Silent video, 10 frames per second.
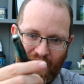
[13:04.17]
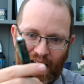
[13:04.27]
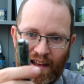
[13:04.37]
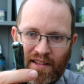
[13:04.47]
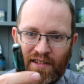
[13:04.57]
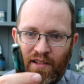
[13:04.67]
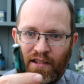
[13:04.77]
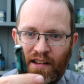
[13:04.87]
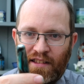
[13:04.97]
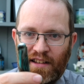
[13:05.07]
And
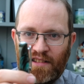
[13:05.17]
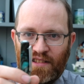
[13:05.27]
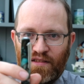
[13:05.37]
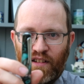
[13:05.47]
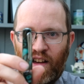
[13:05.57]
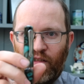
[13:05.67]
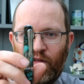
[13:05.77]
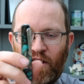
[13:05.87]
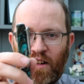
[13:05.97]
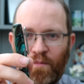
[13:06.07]
certainly this
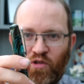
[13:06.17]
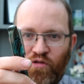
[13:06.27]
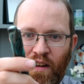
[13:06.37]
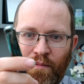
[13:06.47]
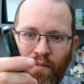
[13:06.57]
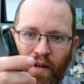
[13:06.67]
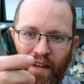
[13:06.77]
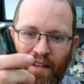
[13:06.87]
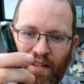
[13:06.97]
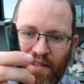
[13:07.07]
rhodium trim
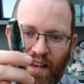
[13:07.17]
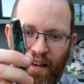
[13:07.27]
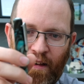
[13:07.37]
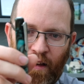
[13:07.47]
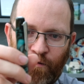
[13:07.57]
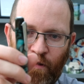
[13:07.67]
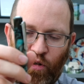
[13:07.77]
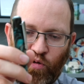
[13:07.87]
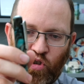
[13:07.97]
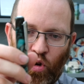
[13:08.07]
is a
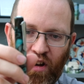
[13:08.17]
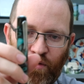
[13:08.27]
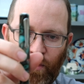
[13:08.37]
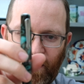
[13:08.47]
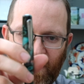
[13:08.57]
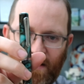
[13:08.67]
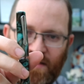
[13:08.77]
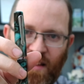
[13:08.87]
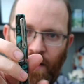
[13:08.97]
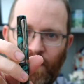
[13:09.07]
real joy with
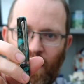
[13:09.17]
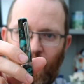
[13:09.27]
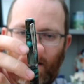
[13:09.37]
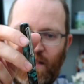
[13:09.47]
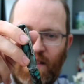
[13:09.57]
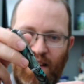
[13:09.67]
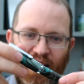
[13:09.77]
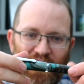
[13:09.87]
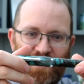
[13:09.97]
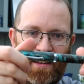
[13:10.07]
these colours.
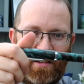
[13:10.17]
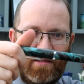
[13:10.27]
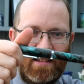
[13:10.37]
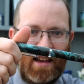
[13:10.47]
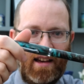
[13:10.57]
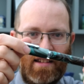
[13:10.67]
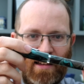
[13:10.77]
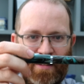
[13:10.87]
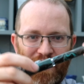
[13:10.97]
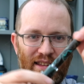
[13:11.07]
So yeah,
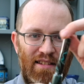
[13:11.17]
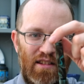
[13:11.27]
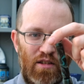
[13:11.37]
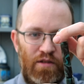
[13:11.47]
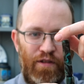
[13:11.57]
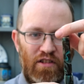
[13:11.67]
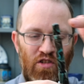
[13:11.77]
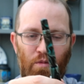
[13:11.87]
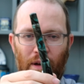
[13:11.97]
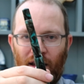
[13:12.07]
I mean, it's a good
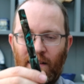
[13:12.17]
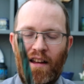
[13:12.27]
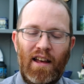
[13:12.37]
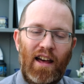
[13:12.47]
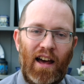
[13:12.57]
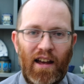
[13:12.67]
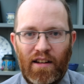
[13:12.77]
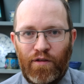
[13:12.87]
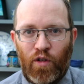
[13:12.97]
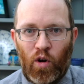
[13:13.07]
functional pen,
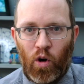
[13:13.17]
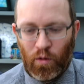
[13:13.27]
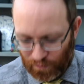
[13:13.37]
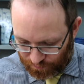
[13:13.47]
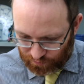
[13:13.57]
and for